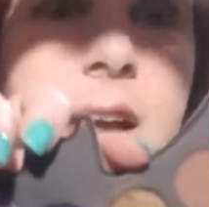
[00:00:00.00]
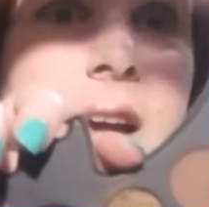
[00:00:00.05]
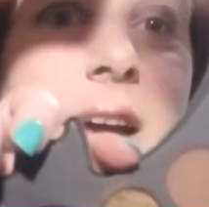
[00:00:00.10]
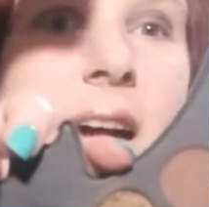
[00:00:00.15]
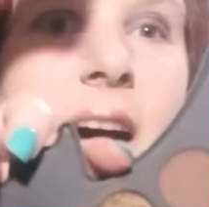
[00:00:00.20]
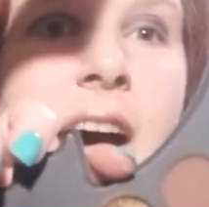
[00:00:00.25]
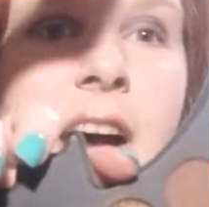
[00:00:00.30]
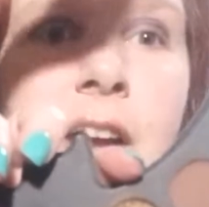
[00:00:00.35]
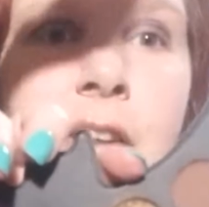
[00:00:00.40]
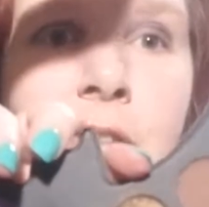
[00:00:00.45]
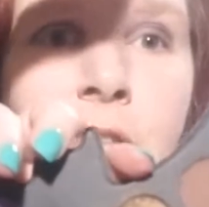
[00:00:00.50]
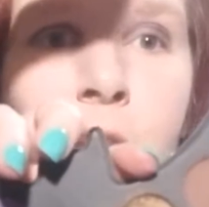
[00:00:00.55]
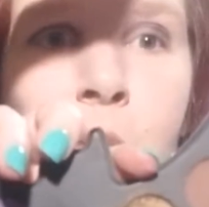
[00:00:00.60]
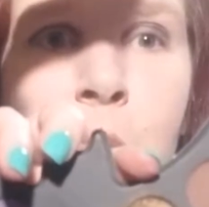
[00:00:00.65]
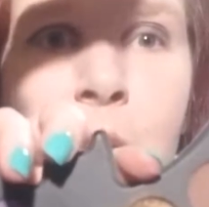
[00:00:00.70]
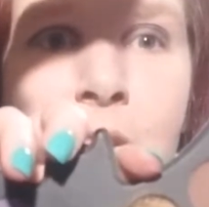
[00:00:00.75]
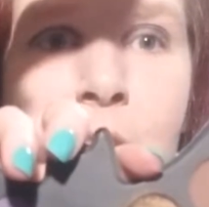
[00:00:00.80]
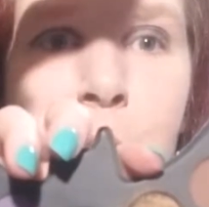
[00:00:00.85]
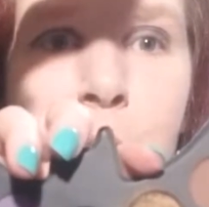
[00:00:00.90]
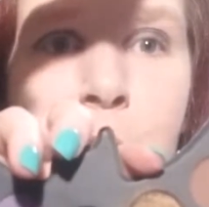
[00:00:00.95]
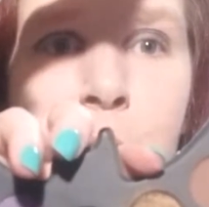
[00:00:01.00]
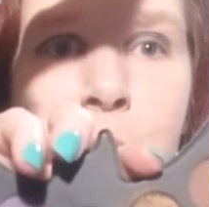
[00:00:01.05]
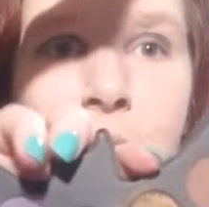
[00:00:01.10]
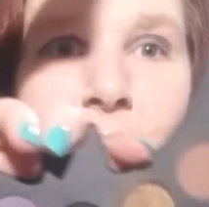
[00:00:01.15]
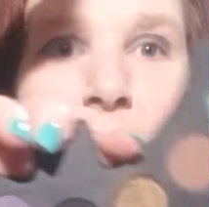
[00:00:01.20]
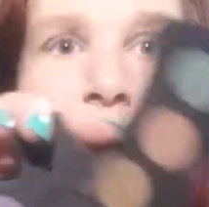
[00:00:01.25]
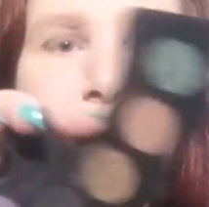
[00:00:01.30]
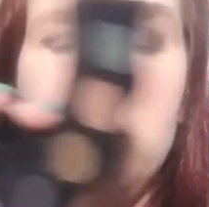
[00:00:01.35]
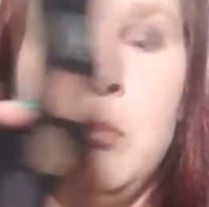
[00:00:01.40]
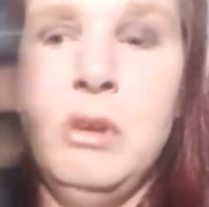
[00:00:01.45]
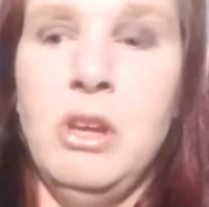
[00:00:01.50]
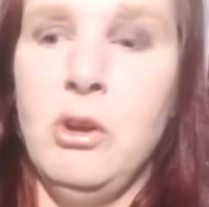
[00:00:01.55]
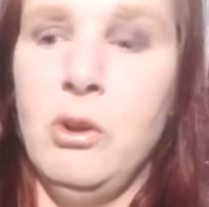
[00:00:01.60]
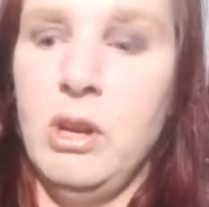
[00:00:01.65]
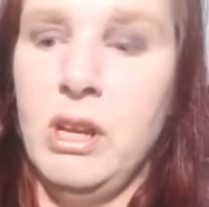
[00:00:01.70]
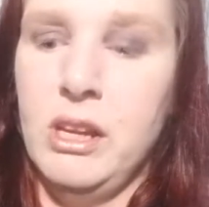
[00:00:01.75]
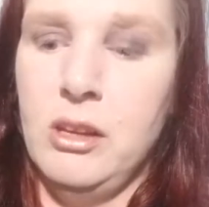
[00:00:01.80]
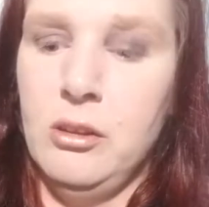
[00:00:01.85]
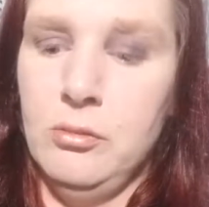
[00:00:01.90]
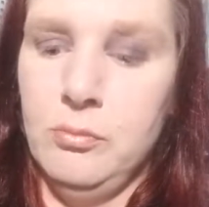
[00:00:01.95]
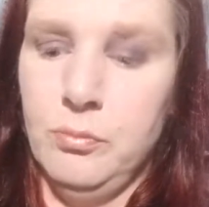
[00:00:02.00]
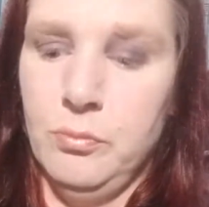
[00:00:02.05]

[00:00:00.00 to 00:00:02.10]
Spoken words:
out of the Baby Matte Beauty